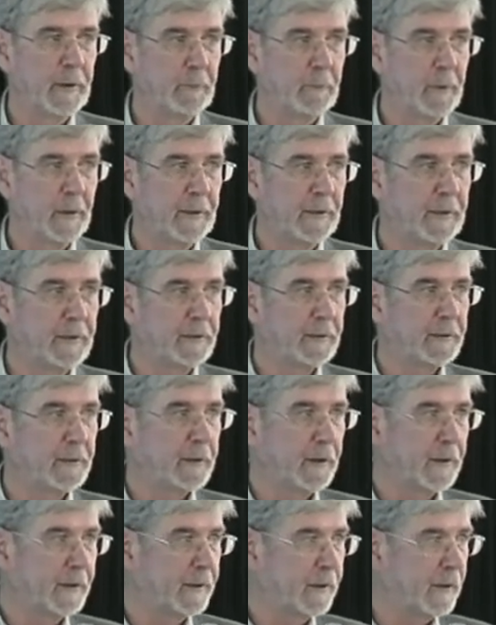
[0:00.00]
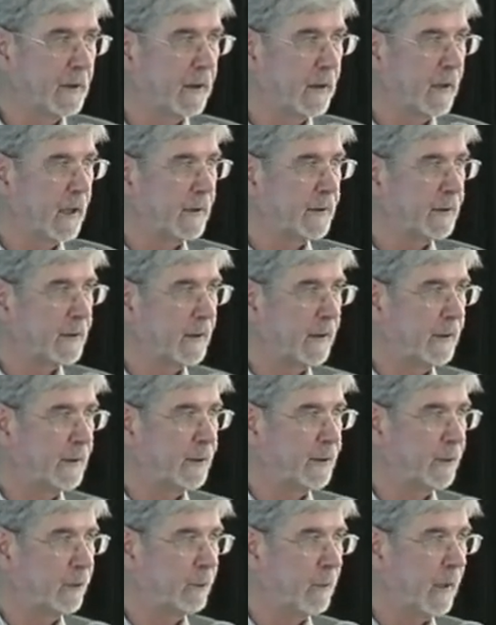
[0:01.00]
metres into the last
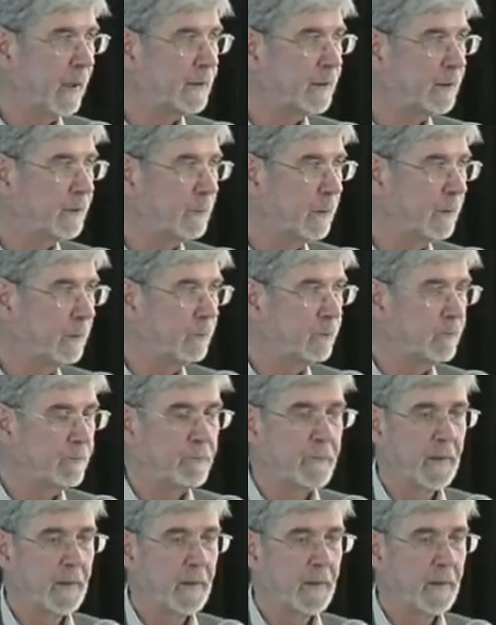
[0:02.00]
glacial maximum